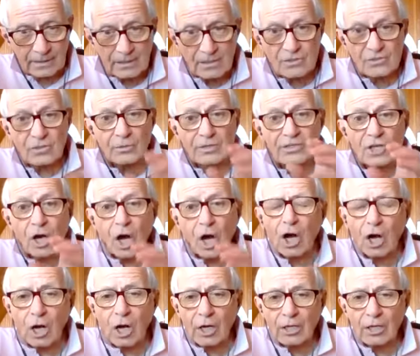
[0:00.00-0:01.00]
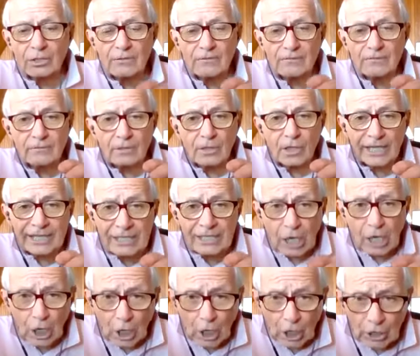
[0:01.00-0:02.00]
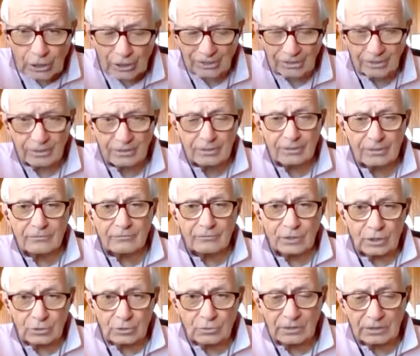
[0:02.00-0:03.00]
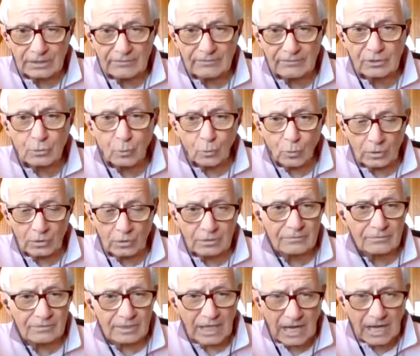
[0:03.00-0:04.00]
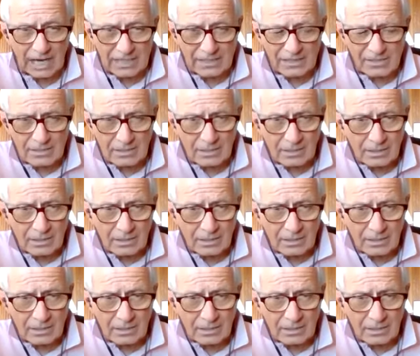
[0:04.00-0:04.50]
So it's hard and harder for you to live in a world of lies,